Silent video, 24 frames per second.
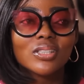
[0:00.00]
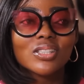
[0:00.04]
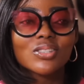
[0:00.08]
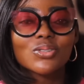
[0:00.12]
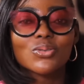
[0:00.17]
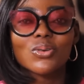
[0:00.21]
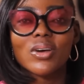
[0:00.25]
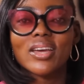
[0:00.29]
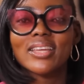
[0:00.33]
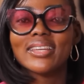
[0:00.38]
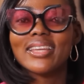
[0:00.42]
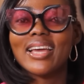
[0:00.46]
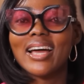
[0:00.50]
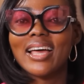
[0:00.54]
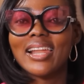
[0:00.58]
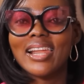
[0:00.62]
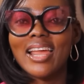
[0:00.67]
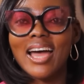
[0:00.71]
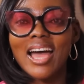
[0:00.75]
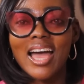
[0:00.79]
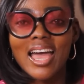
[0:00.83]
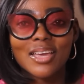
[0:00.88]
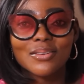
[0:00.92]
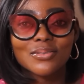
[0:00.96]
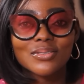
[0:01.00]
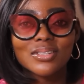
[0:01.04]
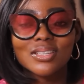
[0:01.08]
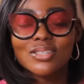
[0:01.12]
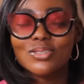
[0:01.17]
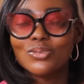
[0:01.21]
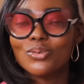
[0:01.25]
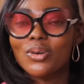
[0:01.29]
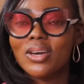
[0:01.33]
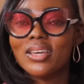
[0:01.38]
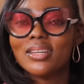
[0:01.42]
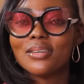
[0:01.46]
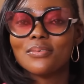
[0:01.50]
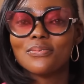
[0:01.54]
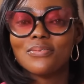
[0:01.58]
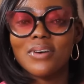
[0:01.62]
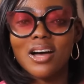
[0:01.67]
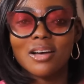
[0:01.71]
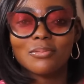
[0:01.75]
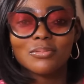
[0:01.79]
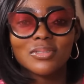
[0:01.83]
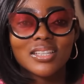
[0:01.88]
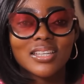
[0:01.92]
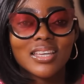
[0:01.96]
destroyed their lives, destroyed their
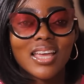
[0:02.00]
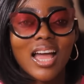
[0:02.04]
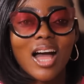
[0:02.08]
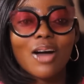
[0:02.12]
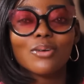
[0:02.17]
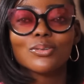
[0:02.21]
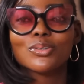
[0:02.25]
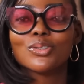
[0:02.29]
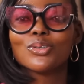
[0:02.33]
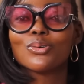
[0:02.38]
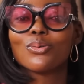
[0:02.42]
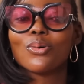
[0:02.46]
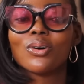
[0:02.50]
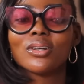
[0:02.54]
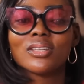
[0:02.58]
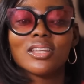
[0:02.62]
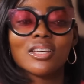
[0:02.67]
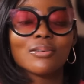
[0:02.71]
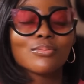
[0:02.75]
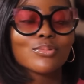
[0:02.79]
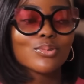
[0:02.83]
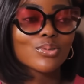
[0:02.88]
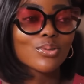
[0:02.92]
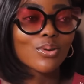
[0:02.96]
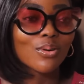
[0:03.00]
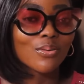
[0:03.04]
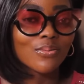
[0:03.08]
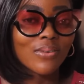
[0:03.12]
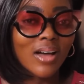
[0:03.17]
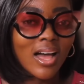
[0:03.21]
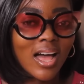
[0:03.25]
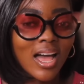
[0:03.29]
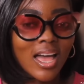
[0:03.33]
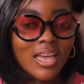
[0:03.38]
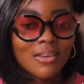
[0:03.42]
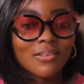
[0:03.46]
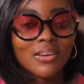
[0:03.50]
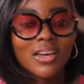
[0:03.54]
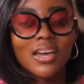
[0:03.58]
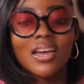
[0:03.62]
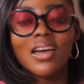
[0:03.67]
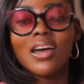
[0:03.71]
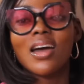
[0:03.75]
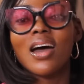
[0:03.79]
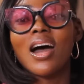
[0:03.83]
family. How do you want them to survive?